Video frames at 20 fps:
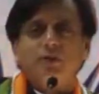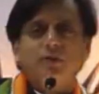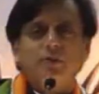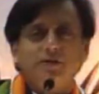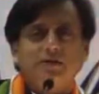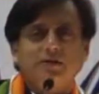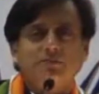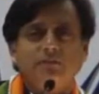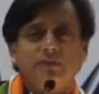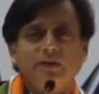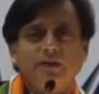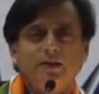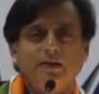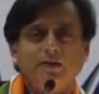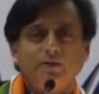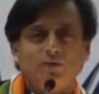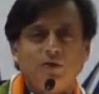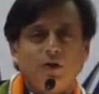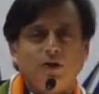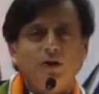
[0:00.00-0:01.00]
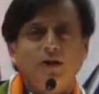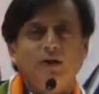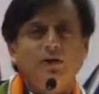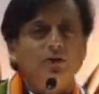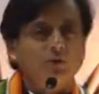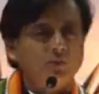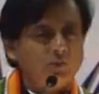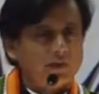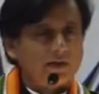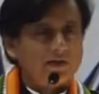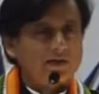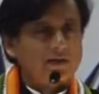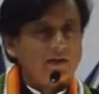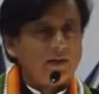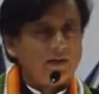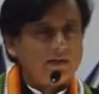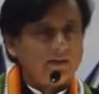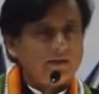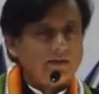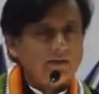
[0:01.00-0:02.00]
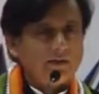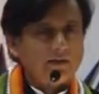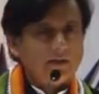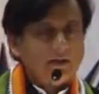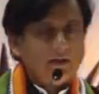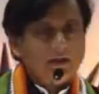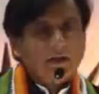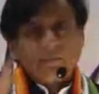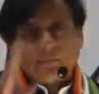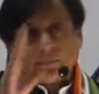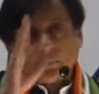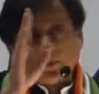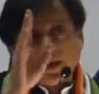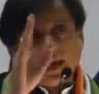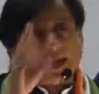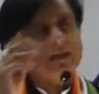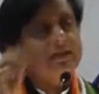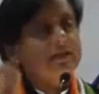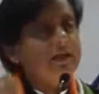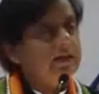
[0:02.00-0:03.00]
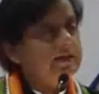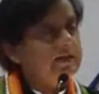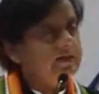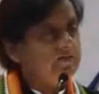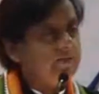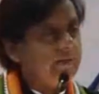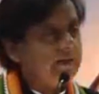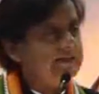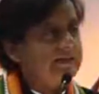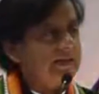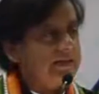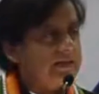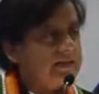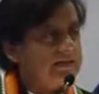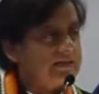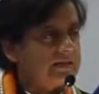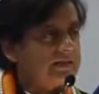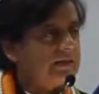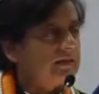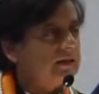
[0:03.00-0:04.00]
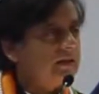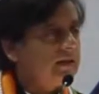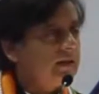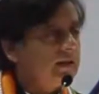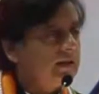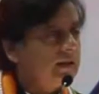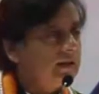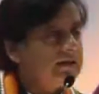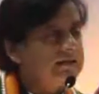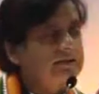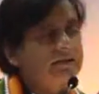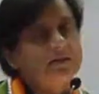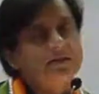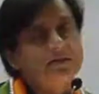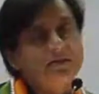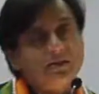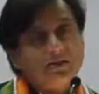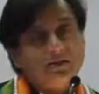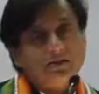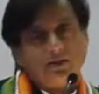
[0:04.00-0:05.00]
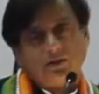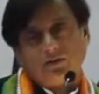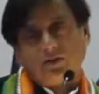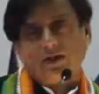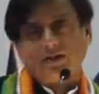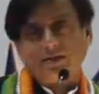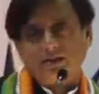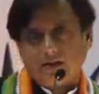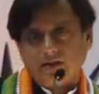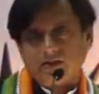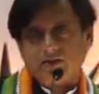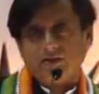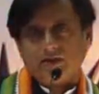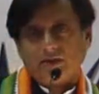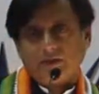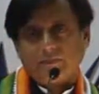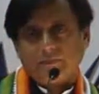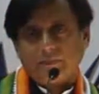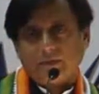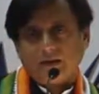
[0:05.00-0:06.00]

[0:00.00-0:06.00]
they were simply wrong and could be discarded. That kind of mentality is considered the great danger.